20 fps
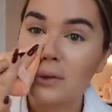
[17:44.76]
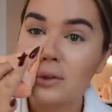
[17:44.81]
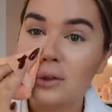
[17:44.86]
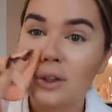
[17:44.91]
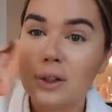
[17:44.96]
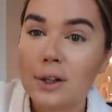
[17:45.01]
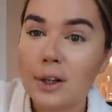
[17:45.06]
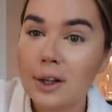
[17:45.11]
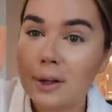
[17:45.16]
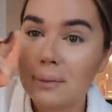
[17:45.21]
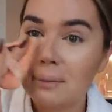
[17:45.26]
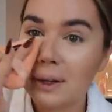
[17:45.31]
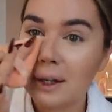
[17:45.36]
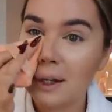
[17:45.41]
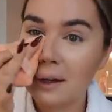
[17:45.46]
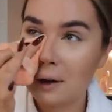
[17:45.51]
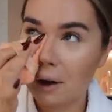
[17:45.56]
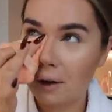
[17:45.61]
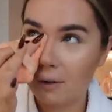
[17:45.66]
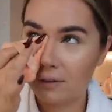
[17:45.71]
Do you know what I
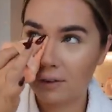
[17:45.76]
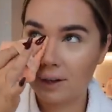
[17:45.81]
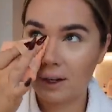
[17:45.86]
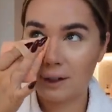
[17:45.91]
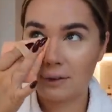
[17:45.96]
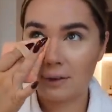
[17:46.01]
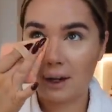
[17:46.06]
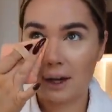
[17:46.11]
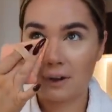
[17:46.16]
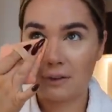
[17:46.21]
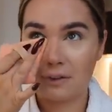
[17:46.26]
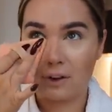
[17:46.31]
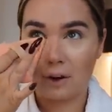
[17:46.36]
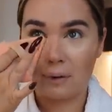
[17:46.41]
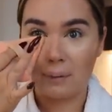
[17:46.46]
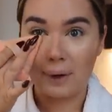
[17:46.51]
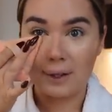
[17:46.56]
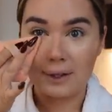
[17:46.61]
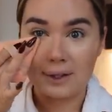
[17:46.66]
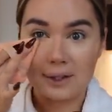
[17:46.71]
mean? I feel like you're kind of far
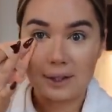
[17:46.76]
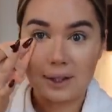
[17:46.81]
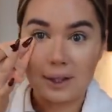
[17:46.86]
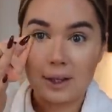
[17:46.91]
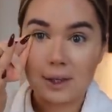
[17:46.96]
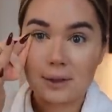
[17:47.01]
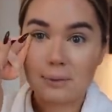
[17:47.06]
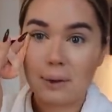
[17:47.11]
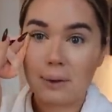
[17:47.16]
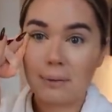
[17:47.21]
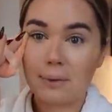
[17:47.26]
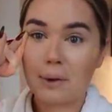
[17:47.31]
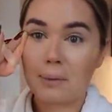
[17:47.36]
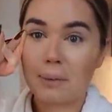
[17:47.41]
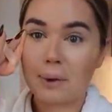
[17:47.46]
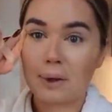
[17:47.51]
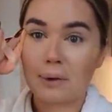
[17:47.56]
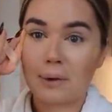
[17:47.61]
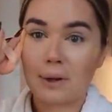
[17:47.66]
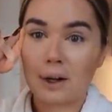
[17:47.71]
away to see this. Maybe I'll
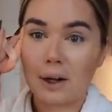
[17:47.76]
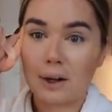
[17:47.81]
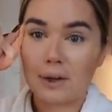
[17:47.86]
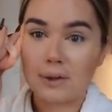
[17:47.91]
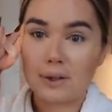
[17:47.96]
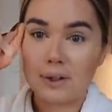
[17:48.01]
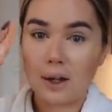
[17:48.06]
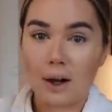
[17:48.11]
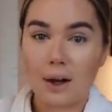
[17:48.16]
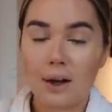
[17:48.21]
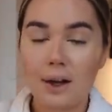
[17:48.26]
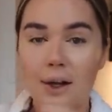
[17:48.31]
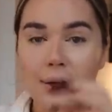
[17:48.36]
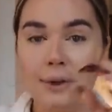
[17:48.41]
bring you in closer.